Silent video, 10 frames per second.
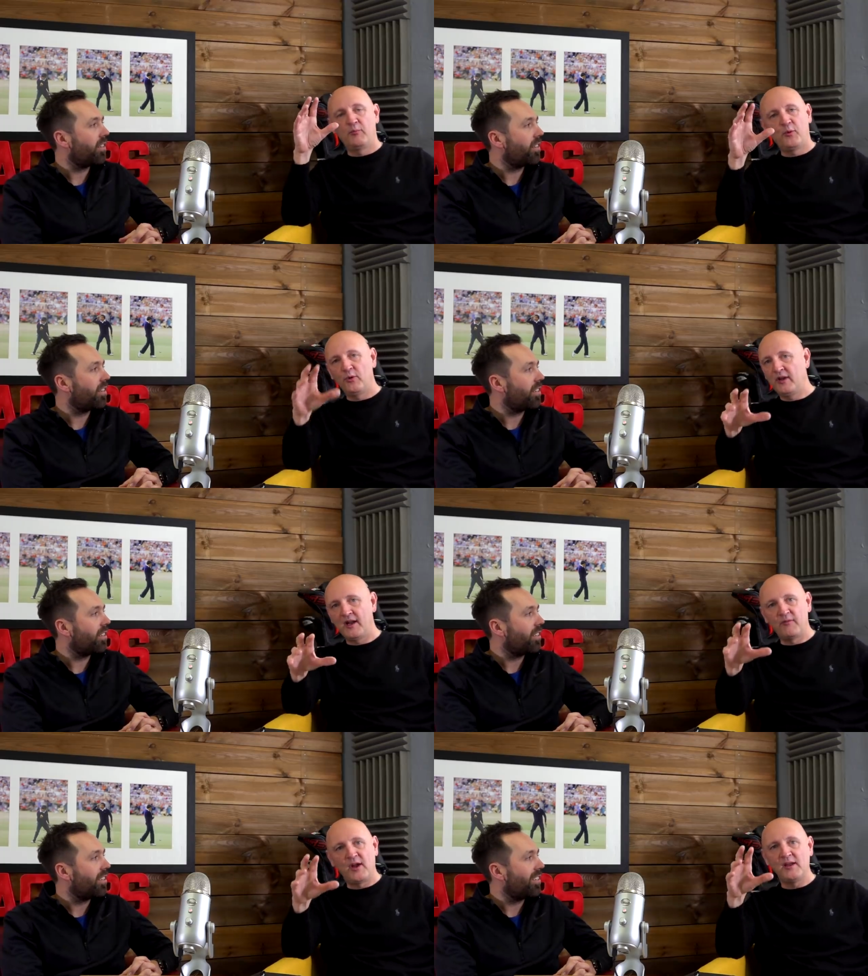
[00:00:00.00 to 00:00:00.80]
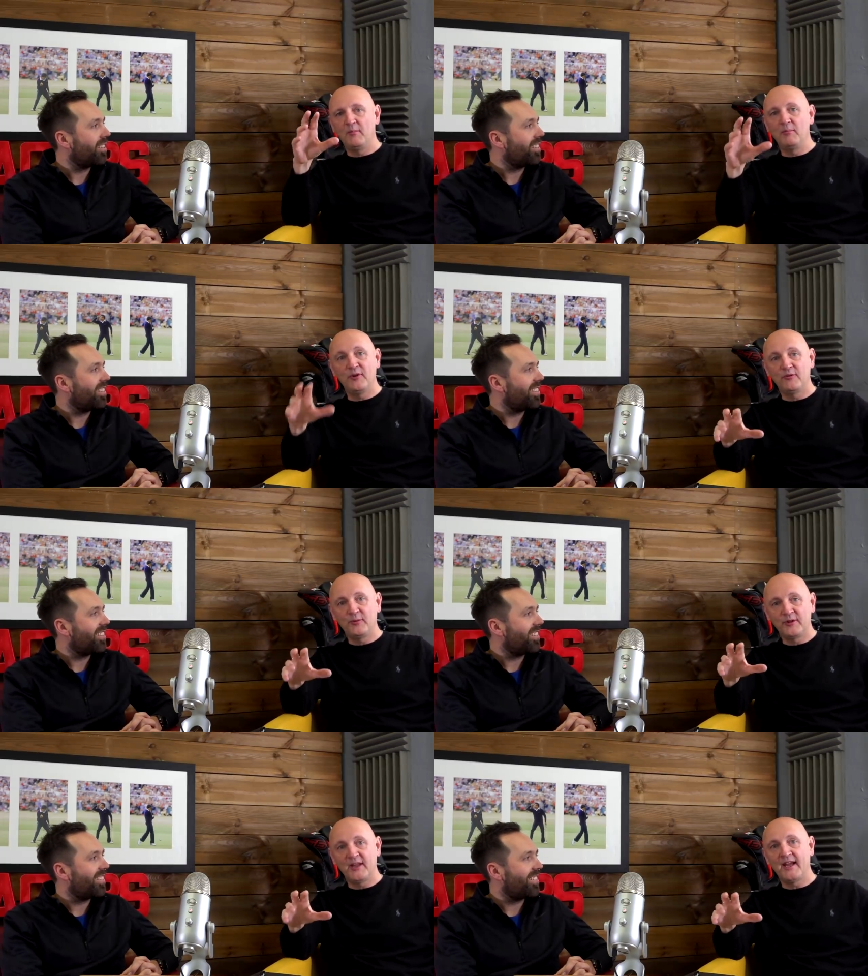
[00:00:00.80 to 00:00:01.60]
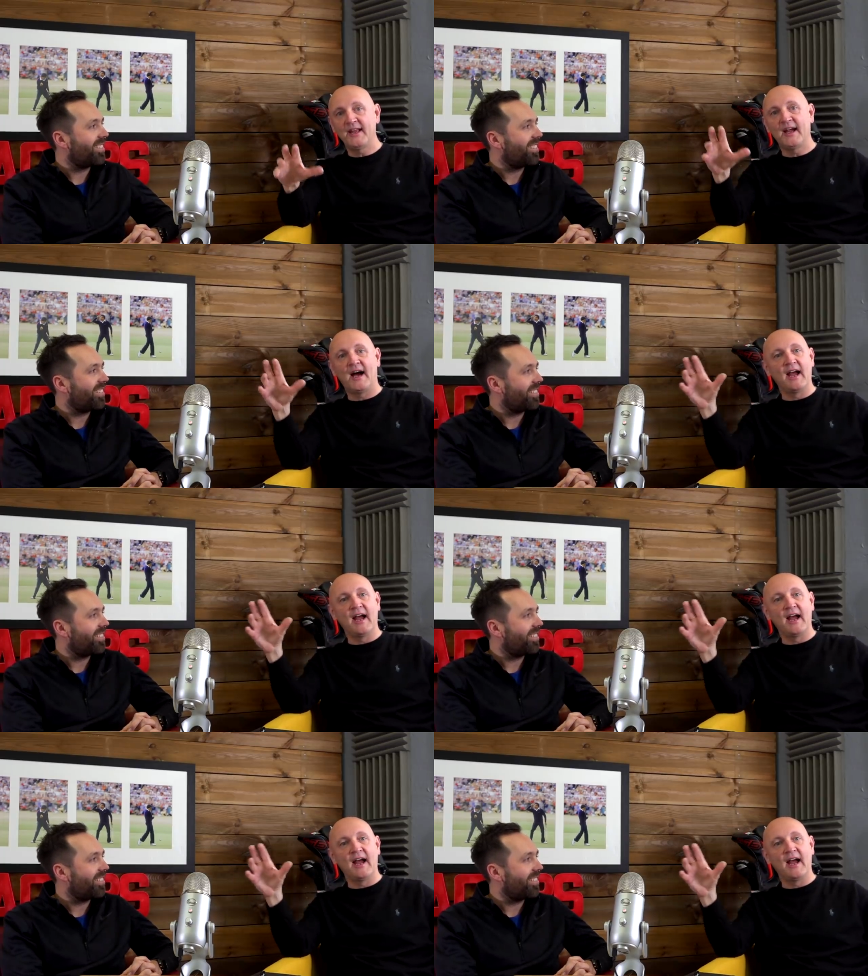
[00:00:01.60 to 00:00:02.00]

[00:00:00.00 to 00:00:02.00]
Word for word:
Speaker 1: Pouring down rain, miserable day.